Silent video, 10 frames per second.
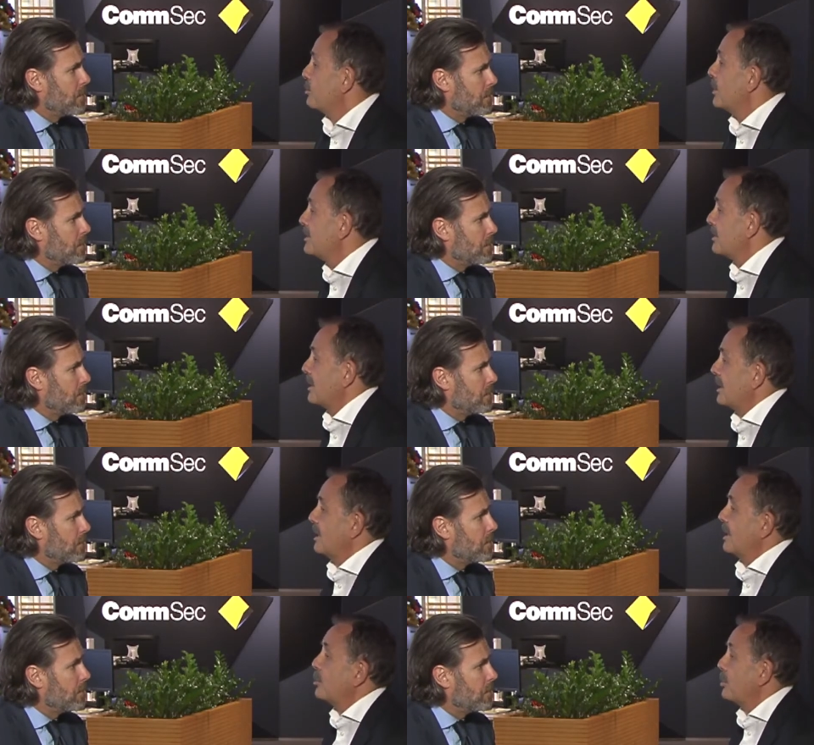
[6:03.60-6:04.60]

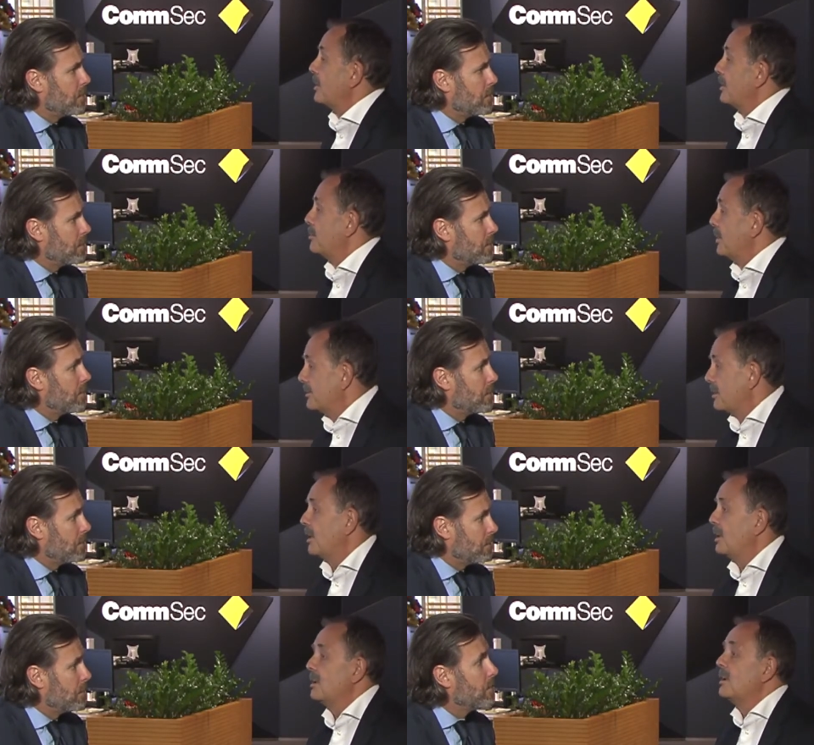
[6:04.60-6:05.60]
Speaker 1: recently appointed
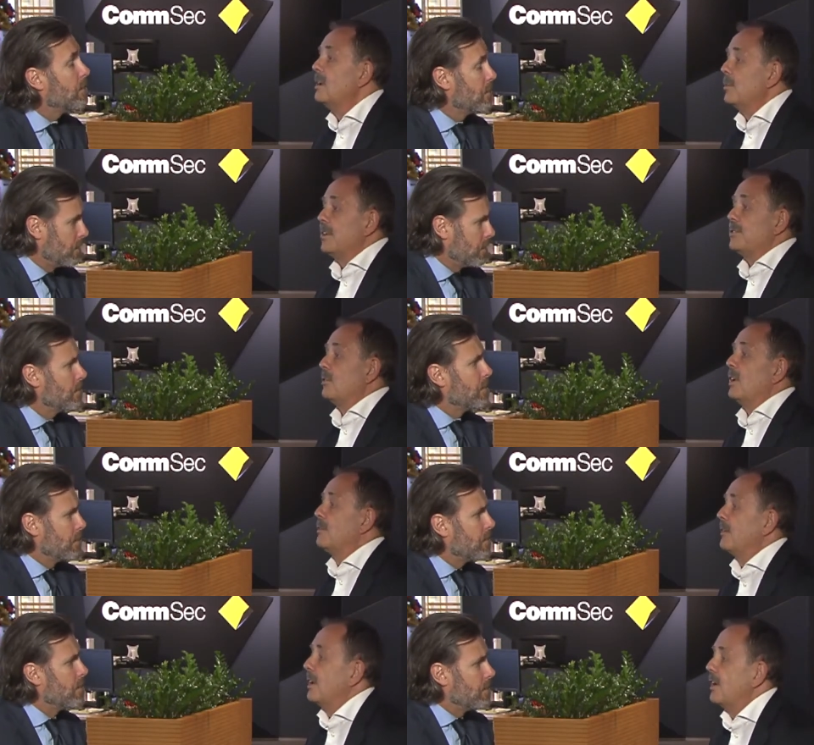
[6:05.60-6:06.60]
Mesirow, Mesirow
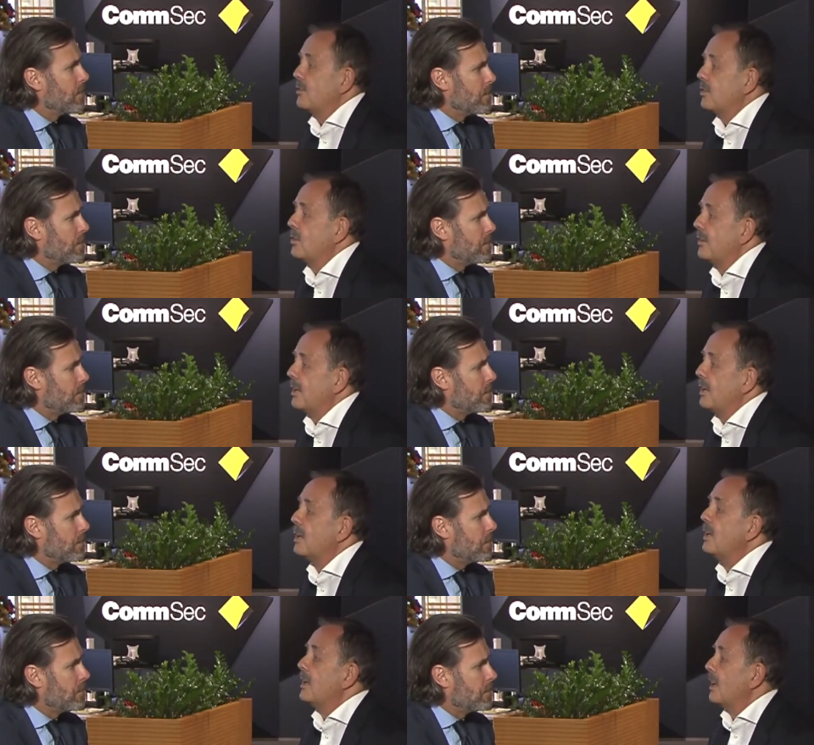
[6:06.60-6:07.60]
Financial, the
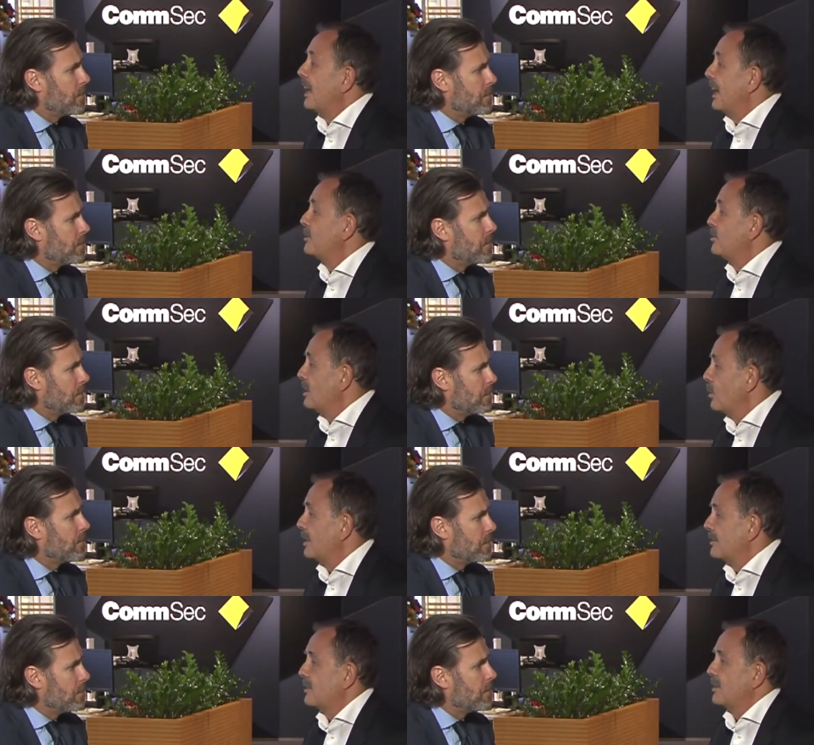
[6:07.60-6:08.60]
large
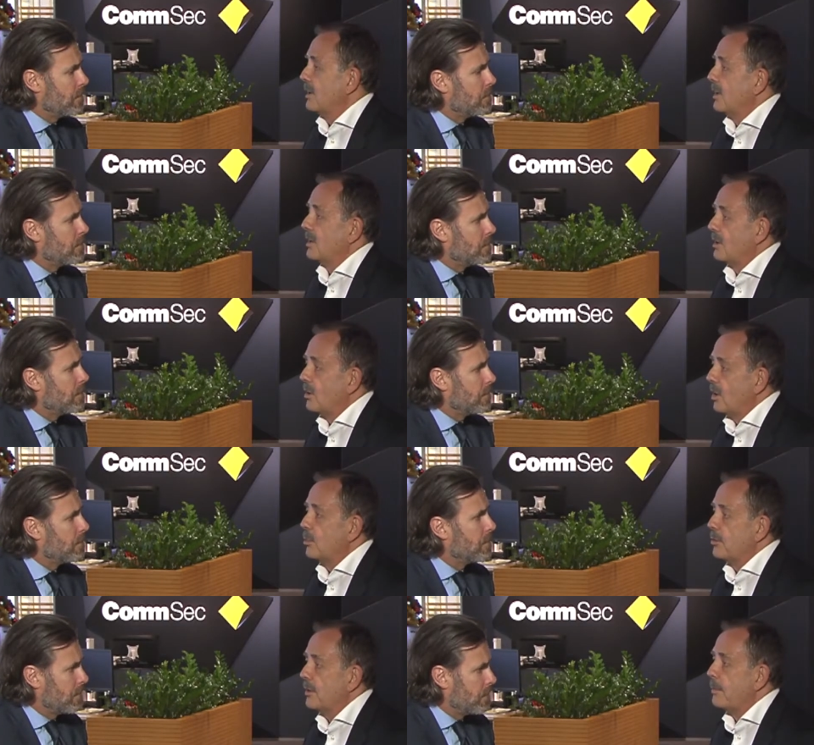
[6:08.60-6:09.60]
US uh,
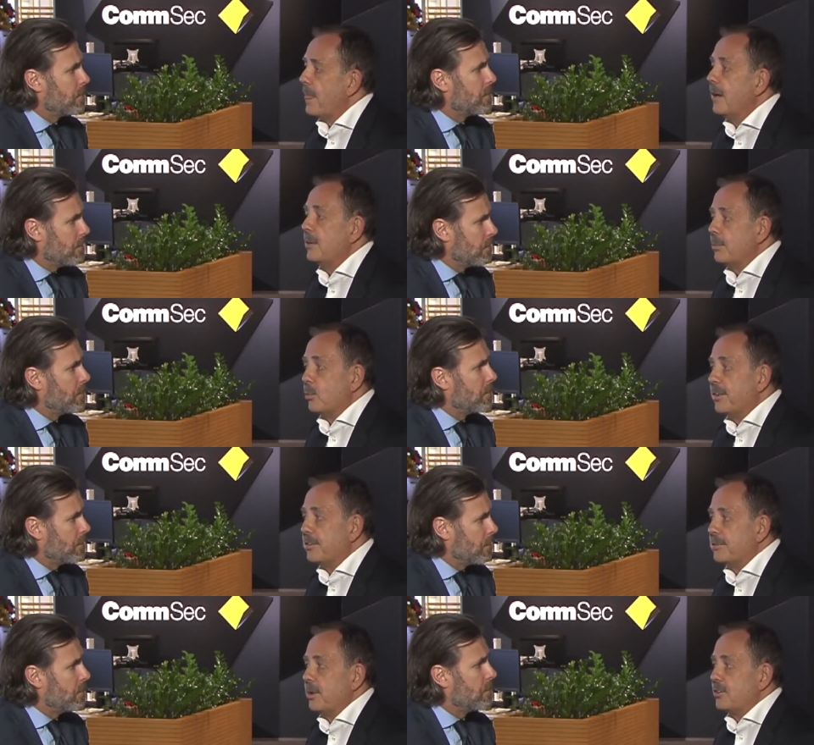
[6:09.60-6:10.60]
conglomerate, but with a
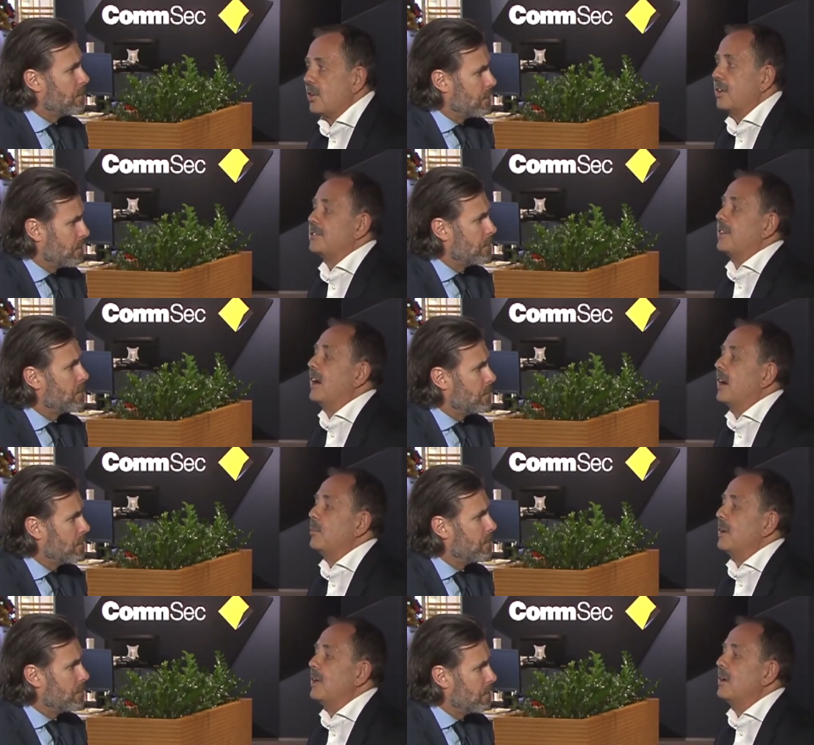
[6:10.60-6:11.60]
specialist
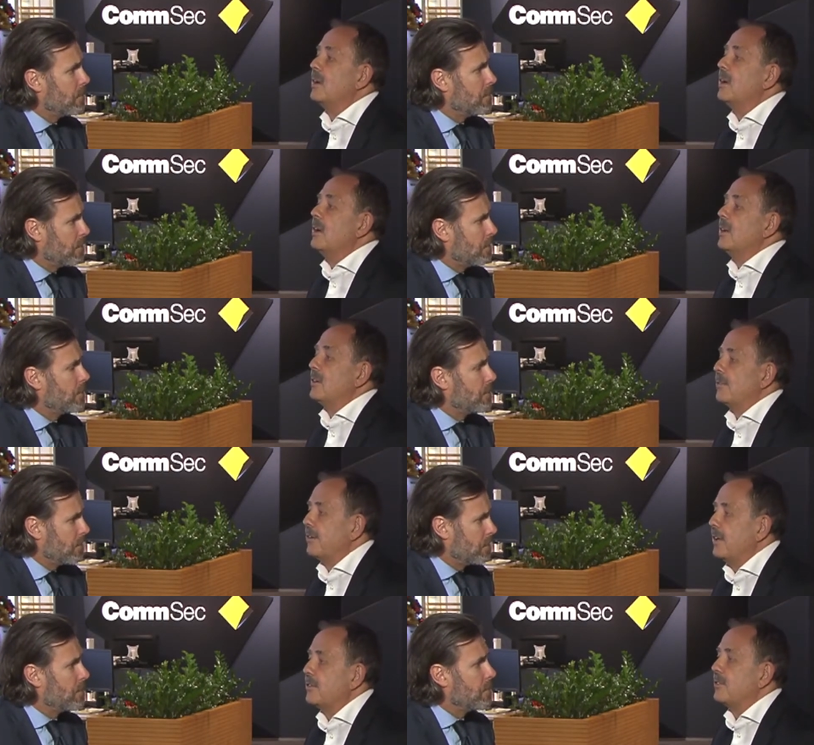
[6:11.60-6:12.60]
arm in
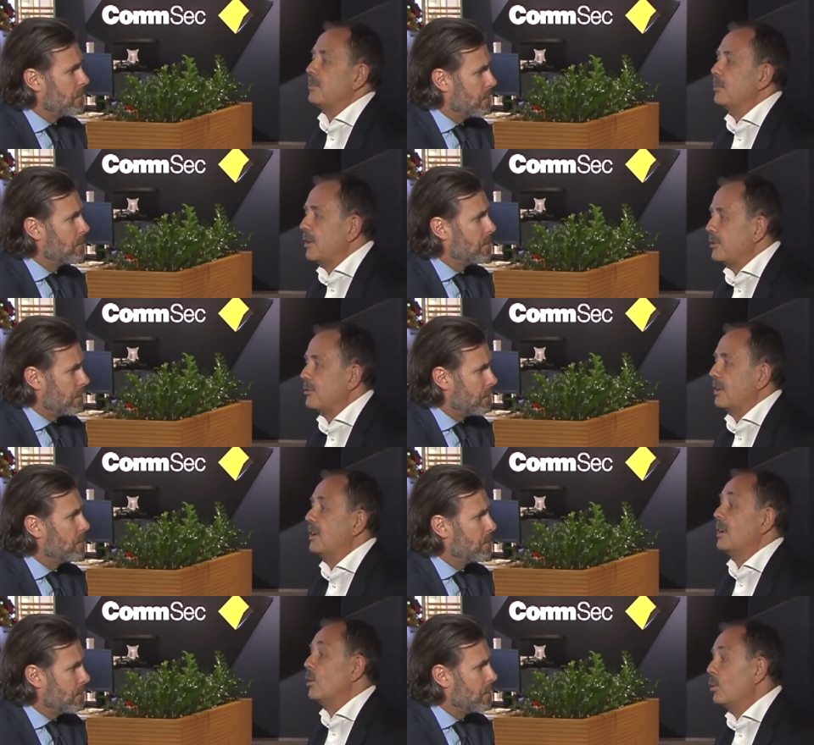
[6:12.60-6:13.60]
defence,
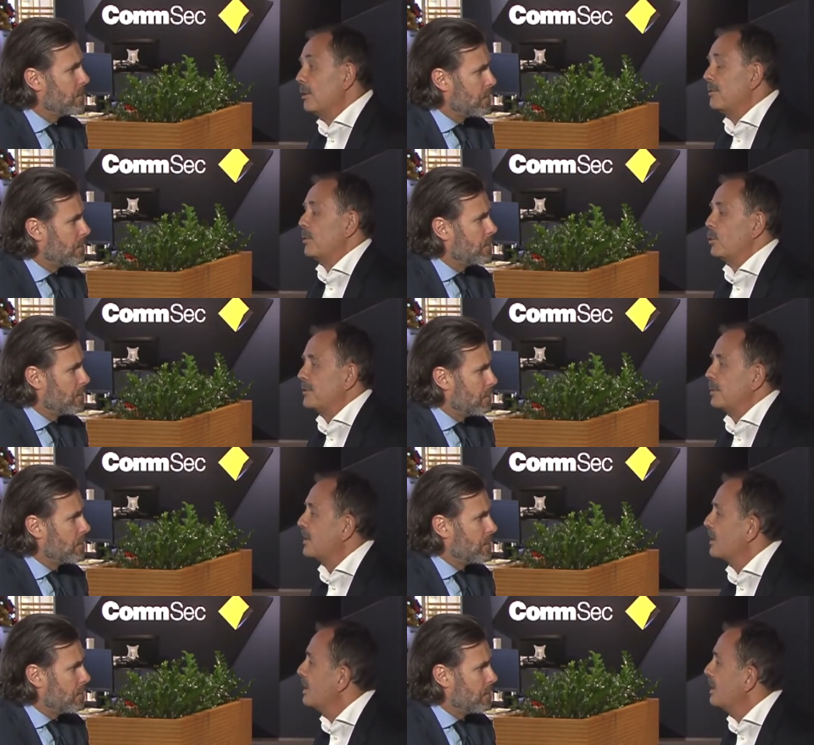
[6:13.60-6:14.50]
military, law enforcement,